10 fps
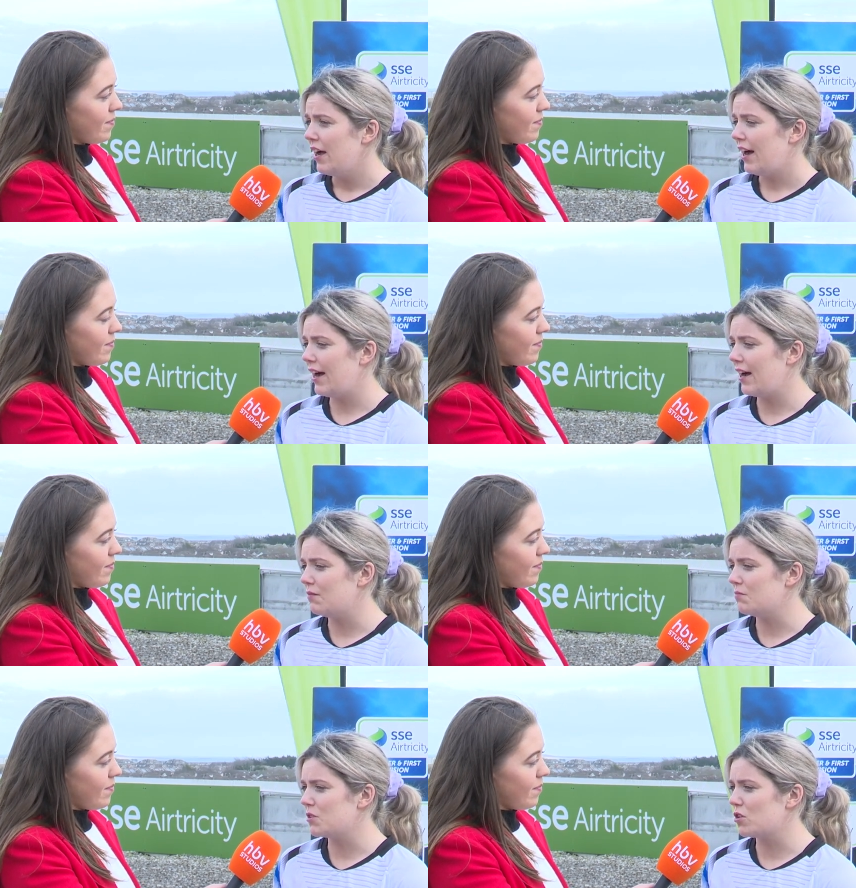
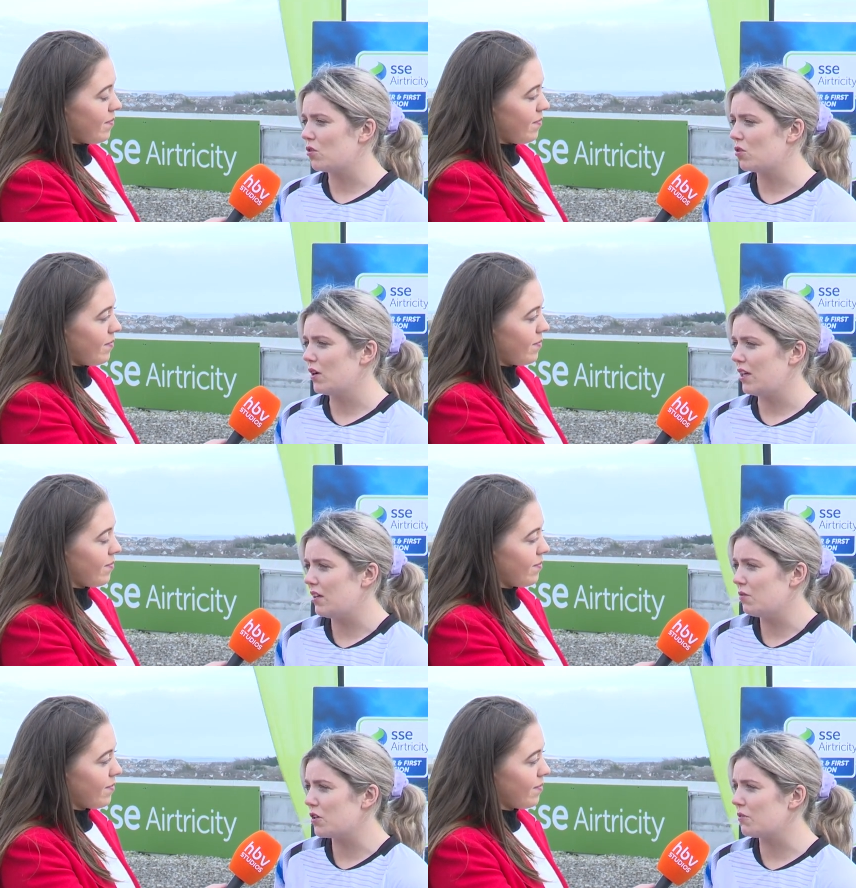Speaker 1: Um, so
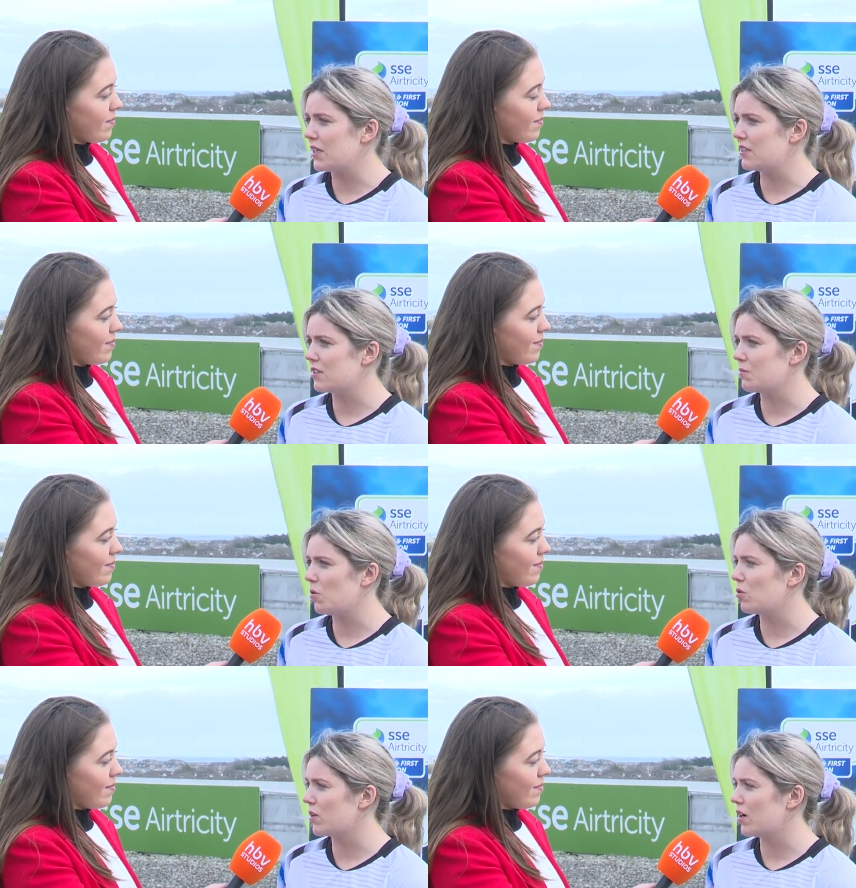he would have went and
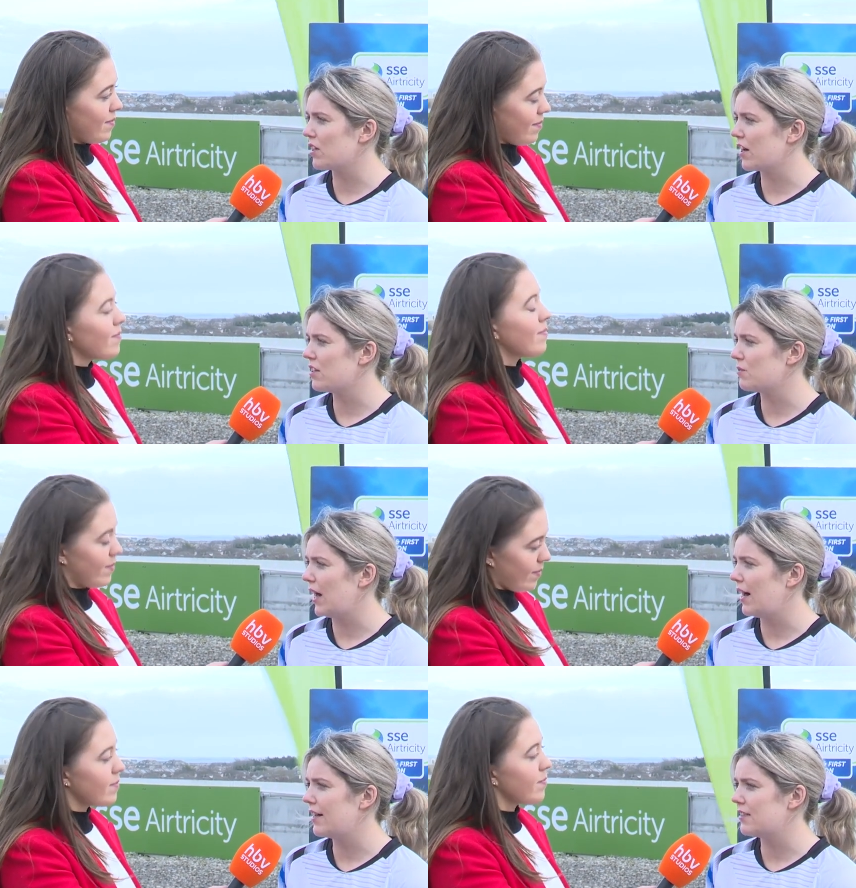spoke with all the girls
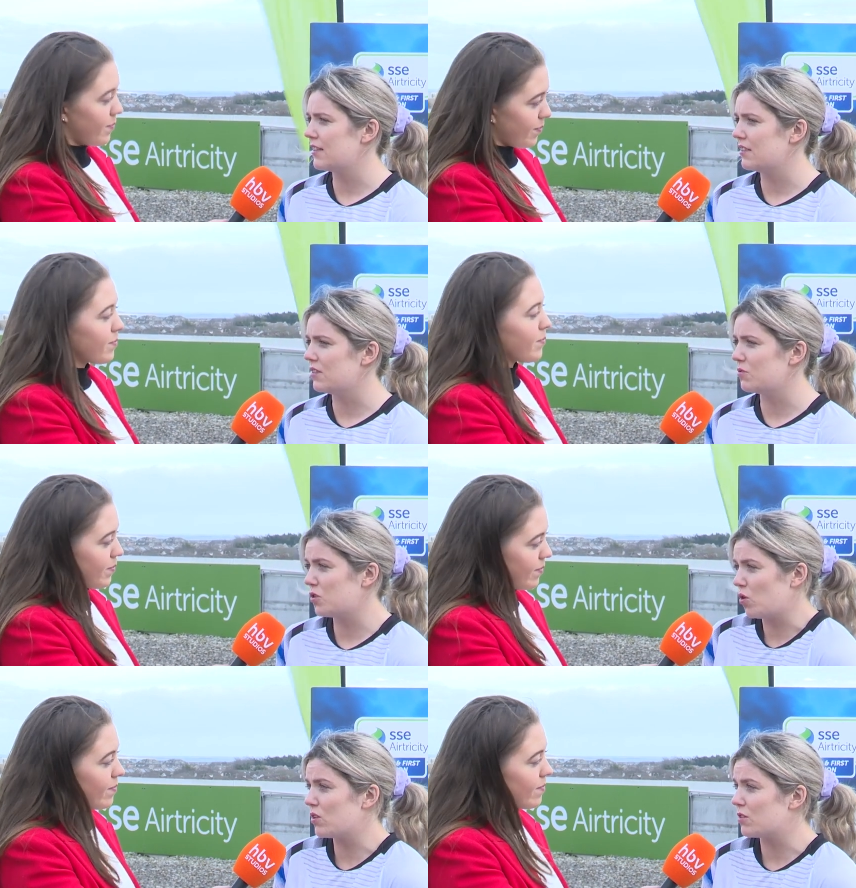we had and
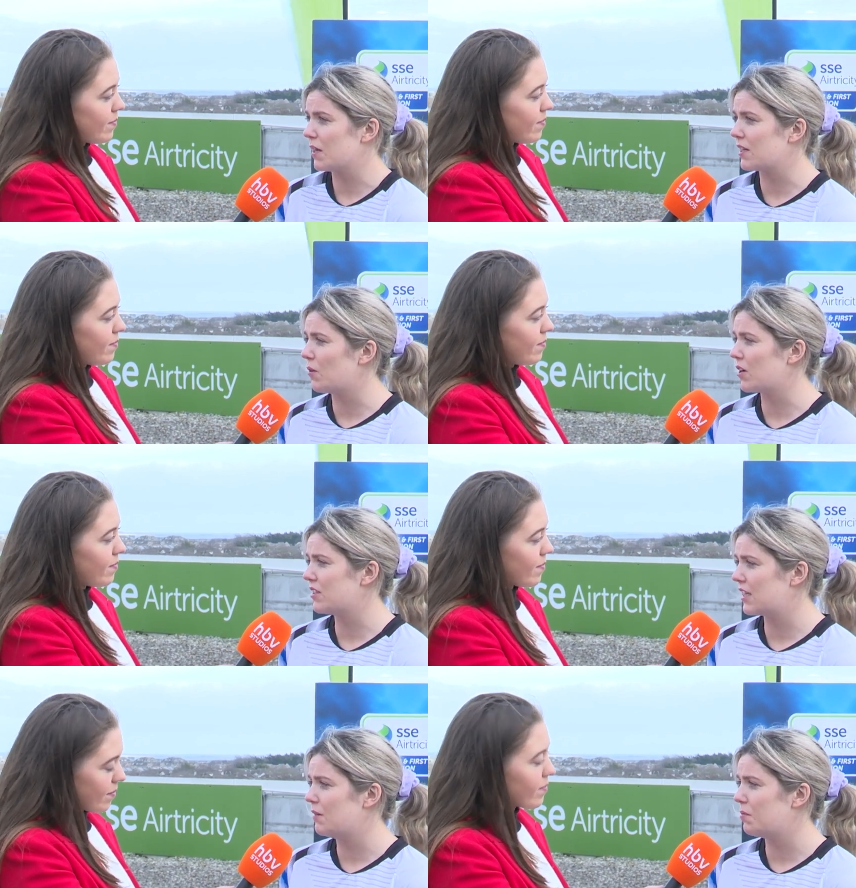told them that he
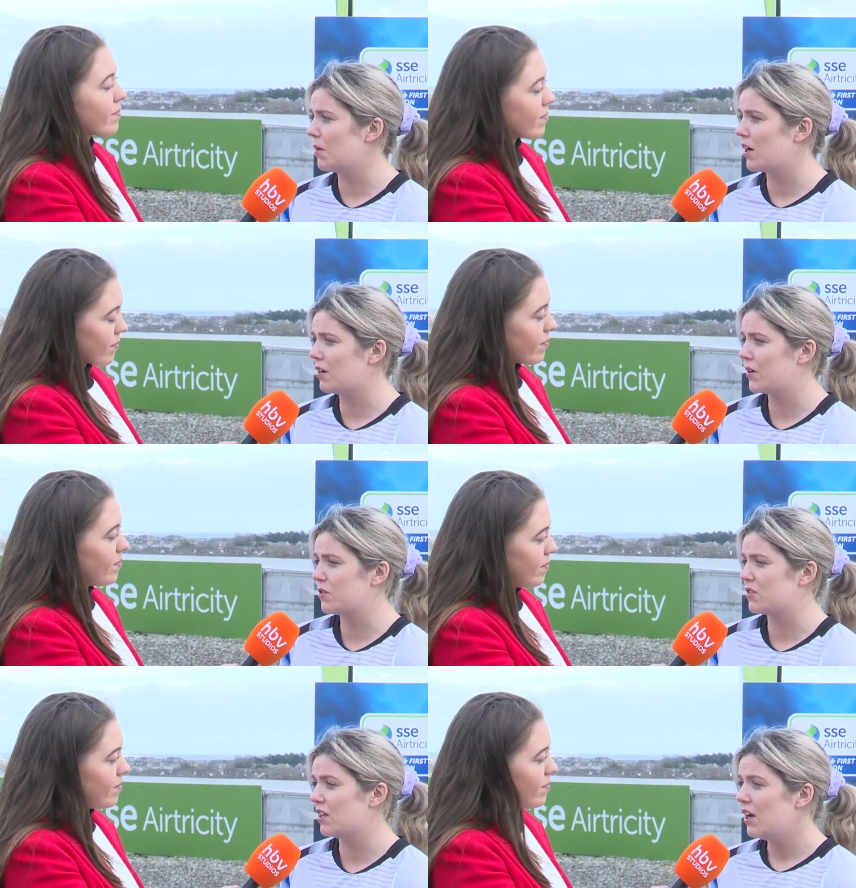wanted to keep them on,
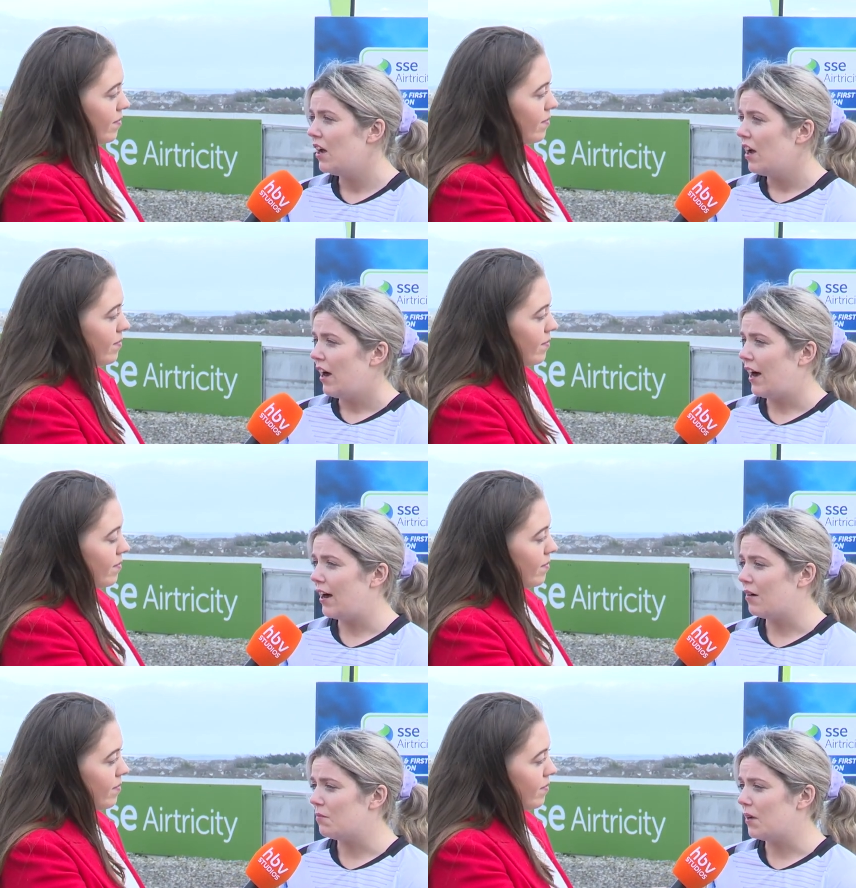which was
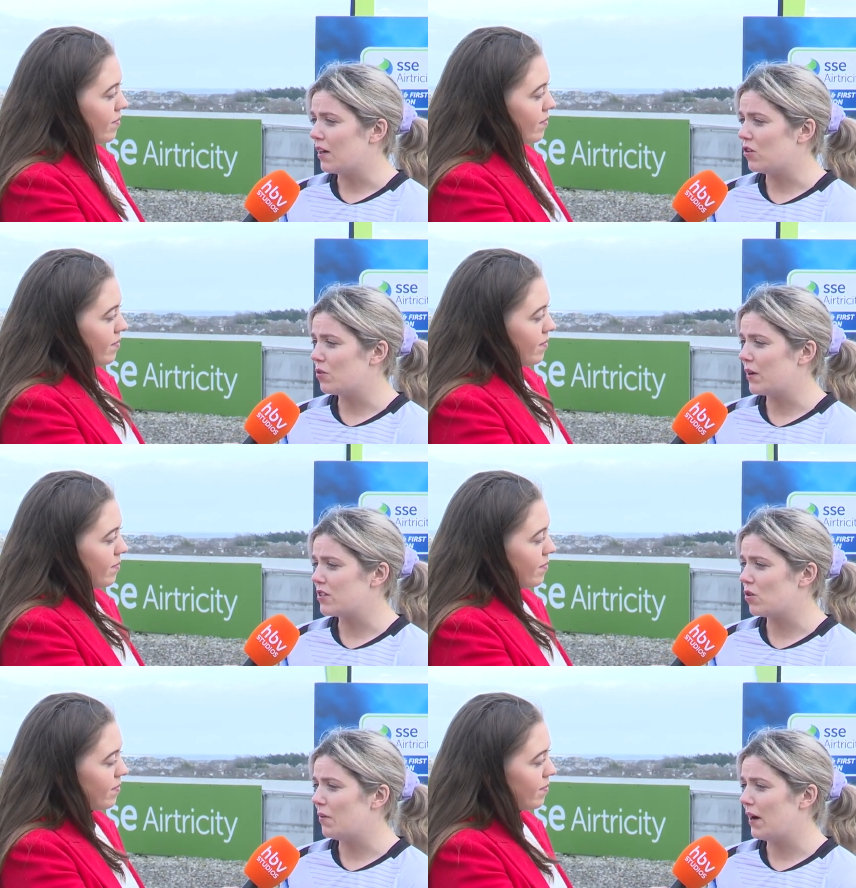um, a good way
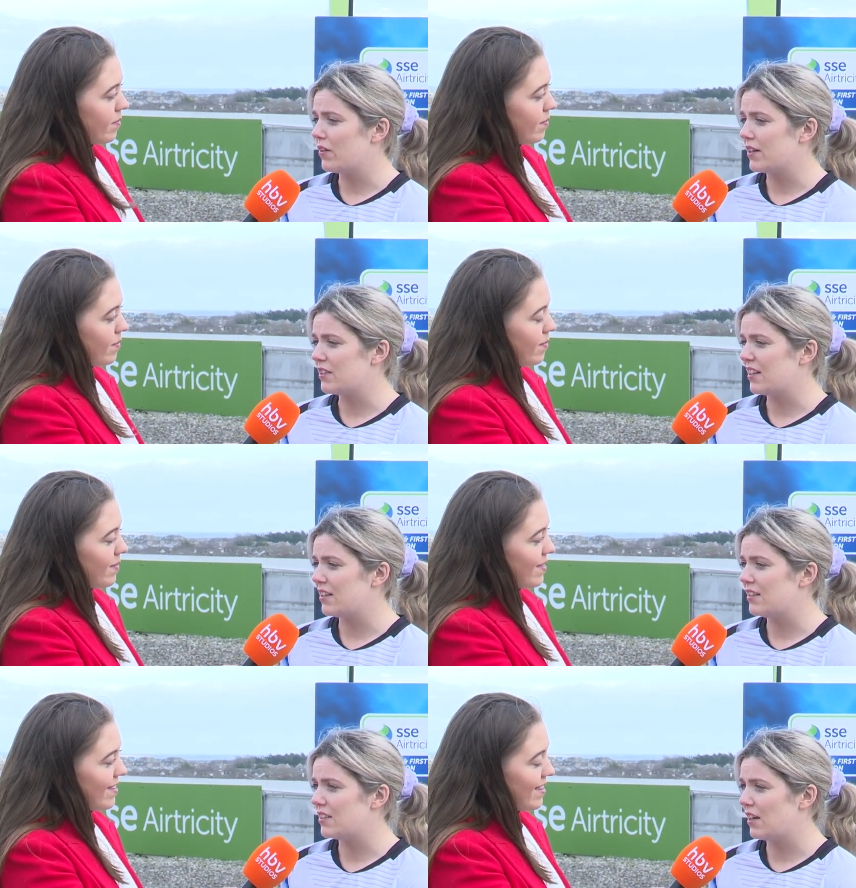to go about it.
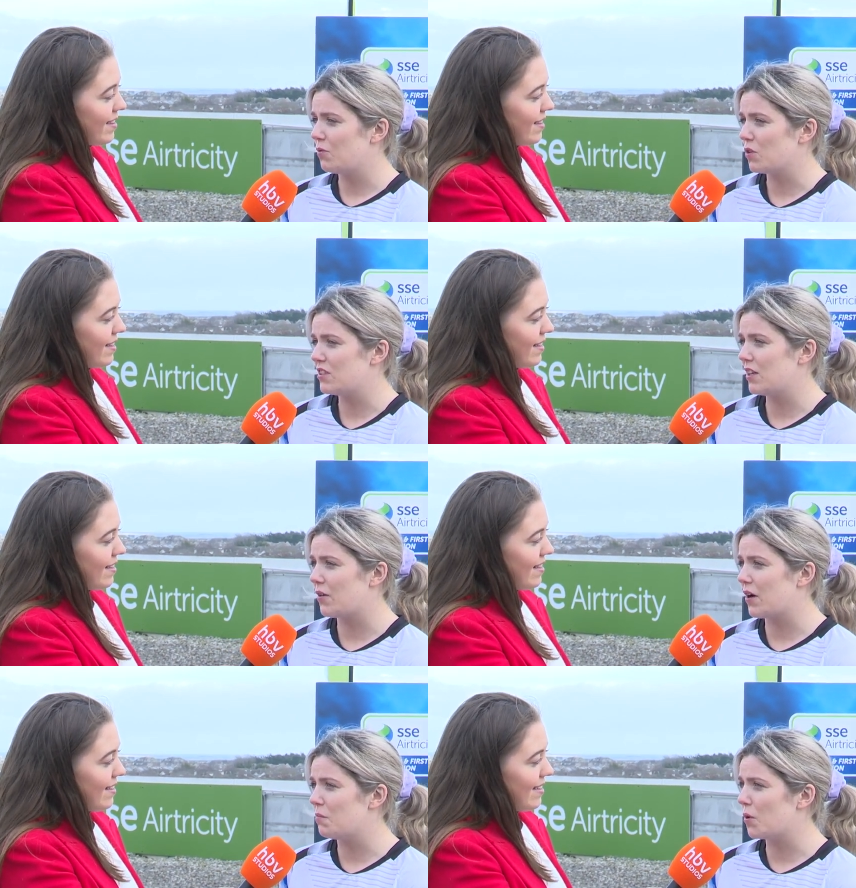And once they were on